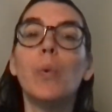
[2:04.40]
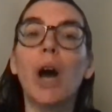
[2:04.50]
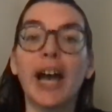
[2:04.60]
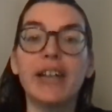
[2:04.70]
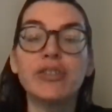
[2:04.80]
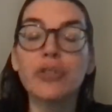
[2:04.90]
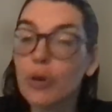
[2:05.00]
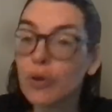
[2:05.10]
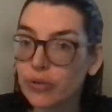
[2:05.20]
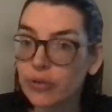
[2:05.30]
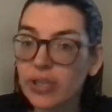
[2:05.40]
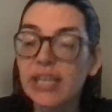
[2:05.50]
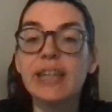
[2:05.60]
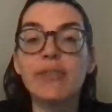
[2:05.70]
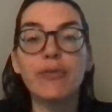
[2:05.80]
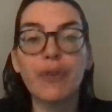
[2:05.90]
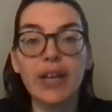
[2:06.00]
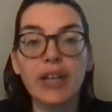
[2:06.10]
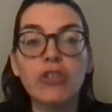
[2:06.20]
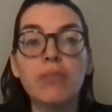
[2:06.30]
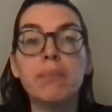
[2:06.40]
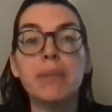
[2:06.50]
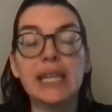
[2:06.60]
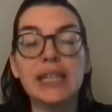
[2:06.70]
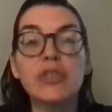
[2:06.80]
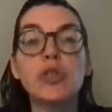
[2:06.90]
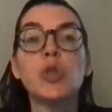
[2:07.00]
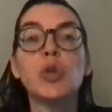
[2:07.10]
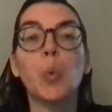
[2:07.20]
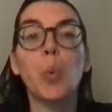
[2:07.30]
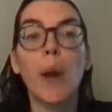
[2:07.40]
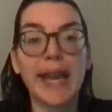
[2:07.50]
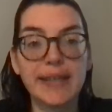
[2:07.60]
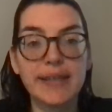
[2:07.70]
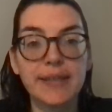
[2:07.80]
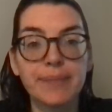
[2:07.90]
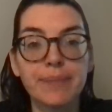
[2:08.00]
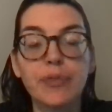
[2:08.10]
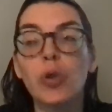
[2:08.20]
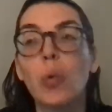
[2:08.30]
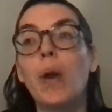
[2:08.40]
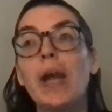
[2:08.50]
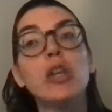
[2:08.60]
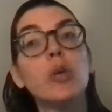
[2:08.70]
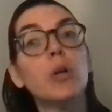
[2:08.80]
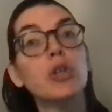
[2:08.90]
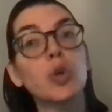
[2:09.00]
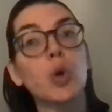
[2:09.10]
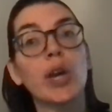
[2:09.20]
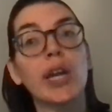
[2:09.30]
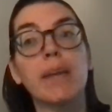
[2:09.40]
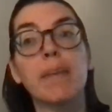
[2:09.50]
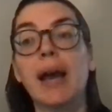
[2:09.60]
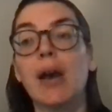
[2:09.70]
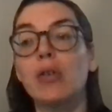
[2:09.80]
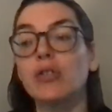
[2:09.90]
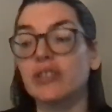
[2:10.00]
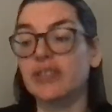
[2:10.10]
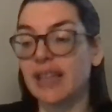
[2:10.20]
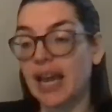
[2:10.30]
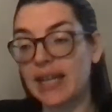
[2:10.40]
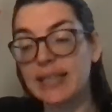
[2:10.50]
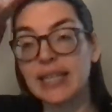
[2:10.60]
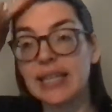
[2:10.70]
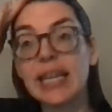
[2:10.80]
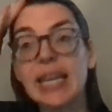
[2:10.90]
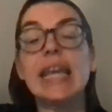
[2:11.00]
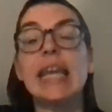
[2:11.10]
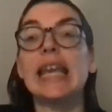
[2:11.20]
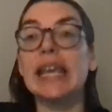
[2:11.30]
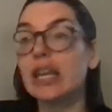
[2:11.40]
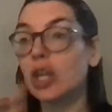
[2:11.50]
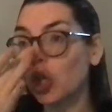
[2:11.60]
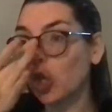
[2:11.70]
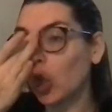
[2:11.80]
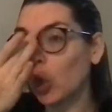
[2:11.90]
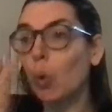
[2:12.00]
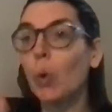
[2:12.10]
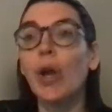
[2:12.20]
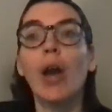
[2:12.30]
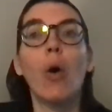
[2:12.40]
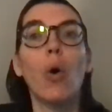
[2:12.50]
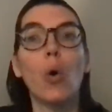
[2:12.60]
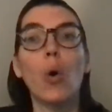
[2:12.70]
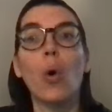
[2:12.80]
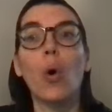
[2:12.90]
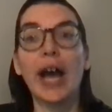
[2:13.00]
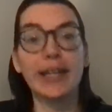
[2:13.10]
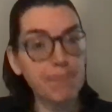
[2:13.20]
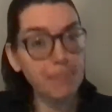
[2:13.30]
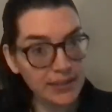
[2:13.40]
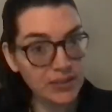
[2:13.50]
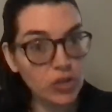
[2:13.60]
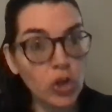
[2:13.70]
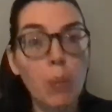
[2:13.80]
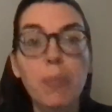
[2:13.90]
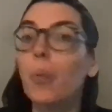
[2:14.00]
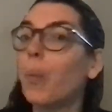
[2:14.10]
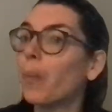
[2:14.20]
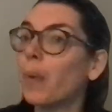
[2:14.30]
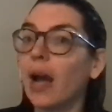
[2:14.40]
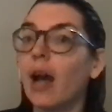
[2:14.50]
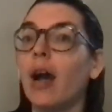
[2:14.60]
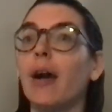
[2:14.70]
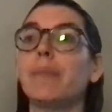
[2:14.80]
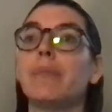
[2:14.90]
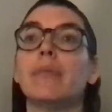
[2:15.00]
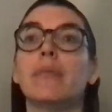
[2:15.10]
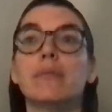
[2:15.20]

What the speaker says: Attendre in French means to wait. So when you are talking about standing in a queue or at a bus stop, and